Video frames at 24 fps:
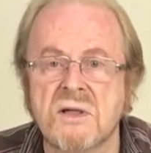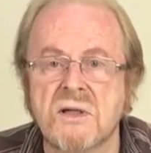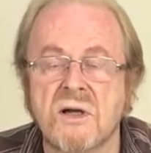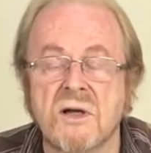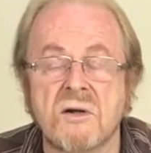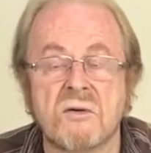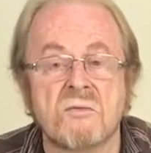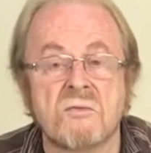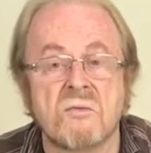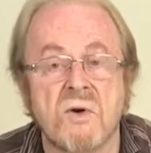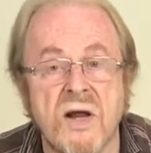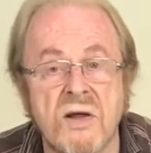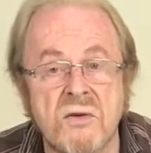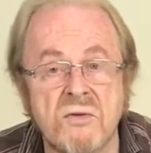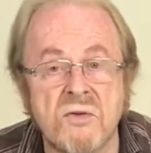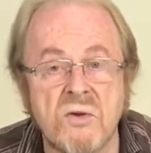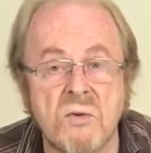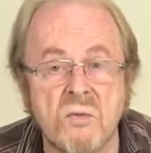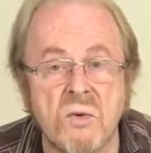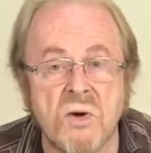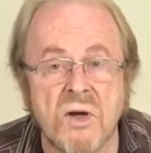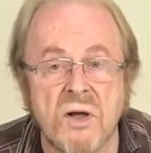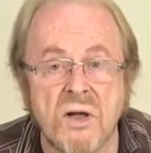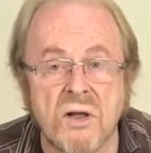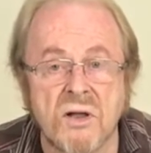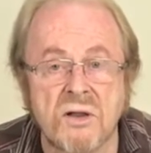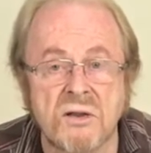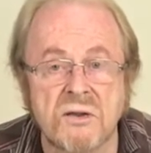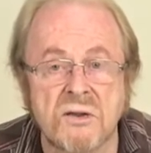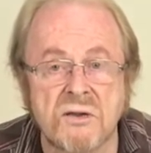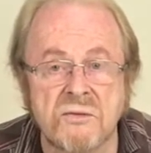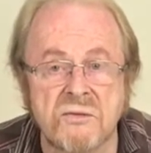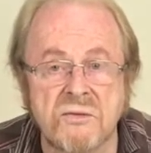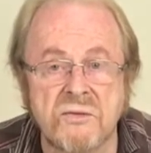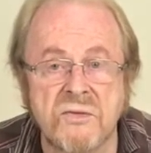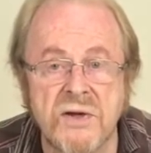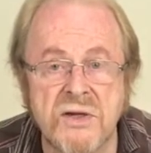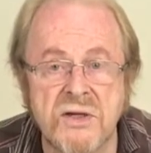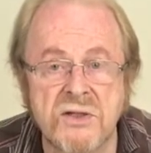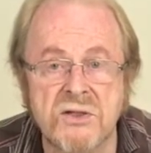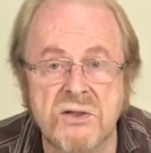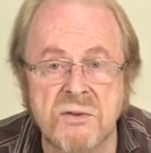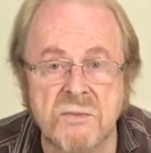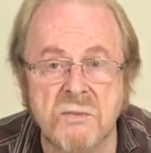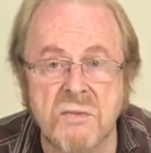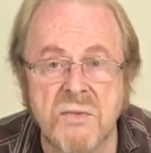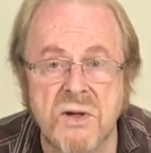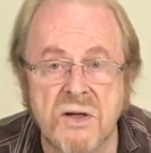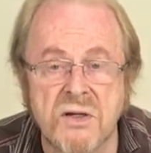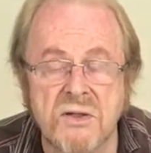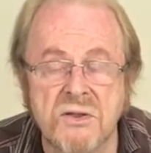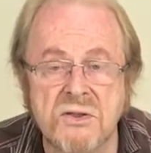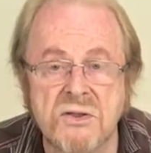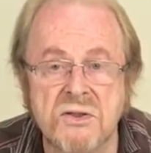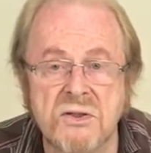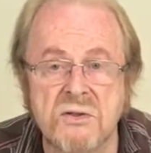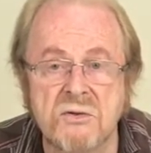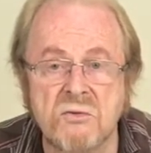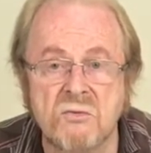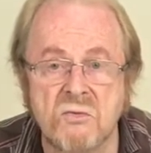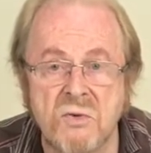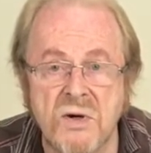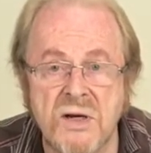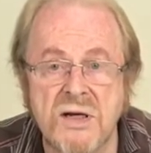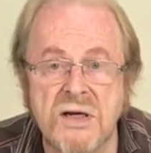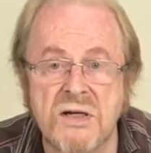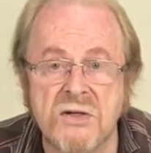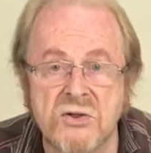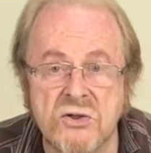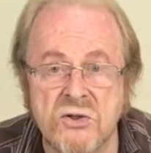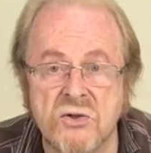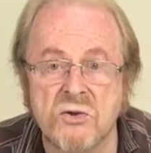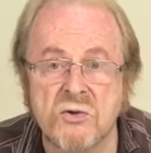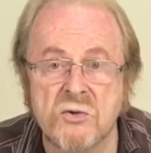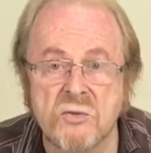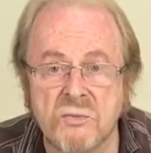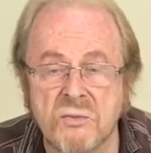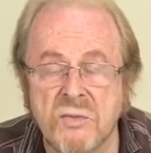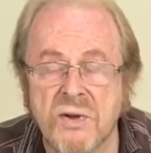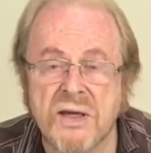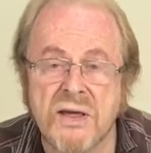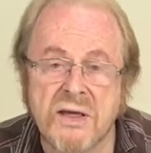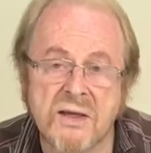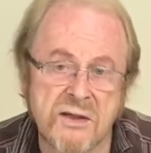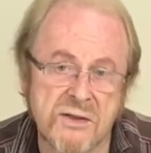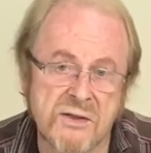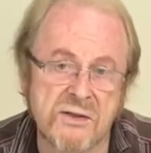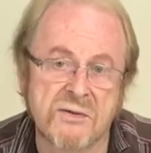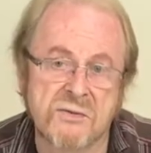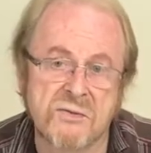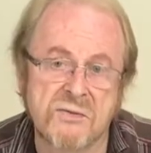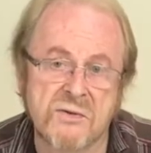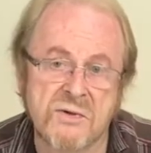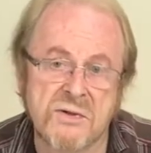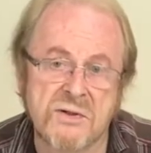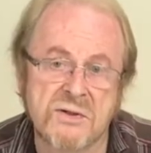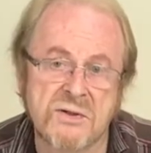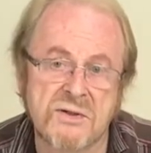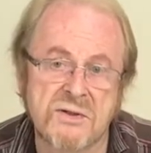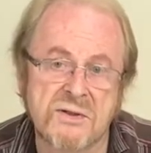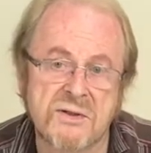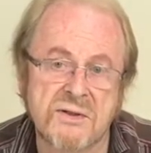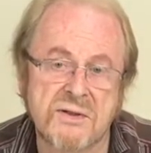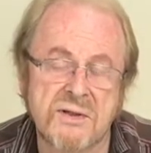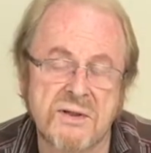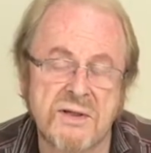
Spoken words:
around the world that face masks really do make a difference.